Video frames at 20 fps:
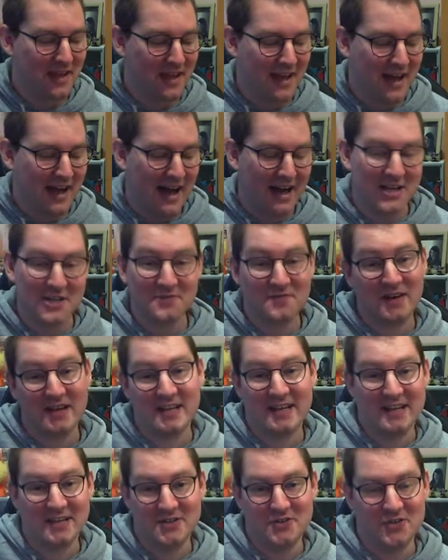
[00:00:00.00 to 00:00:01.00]
I just find
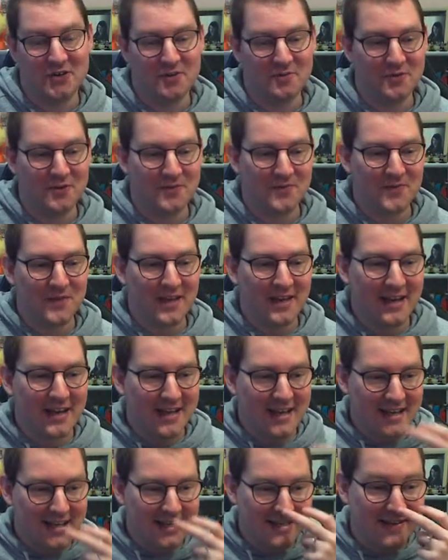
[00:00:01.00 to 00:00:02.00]
it enjoyable.
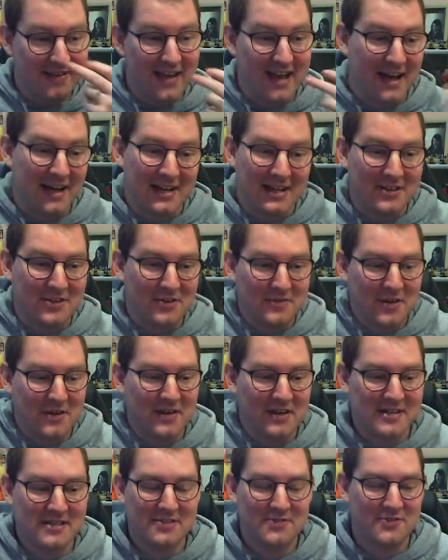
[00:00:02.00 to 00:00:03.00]
So yeah, I love going
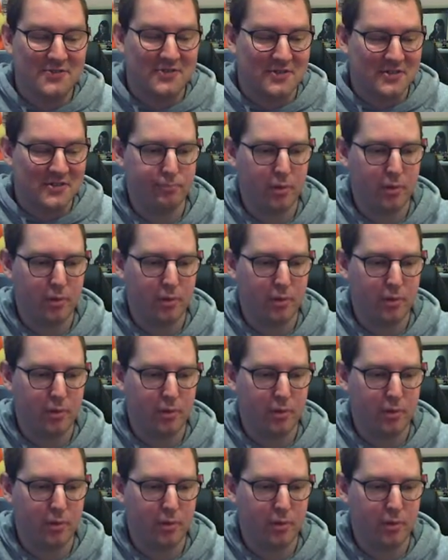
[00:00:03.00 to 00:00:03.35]
against Huntress.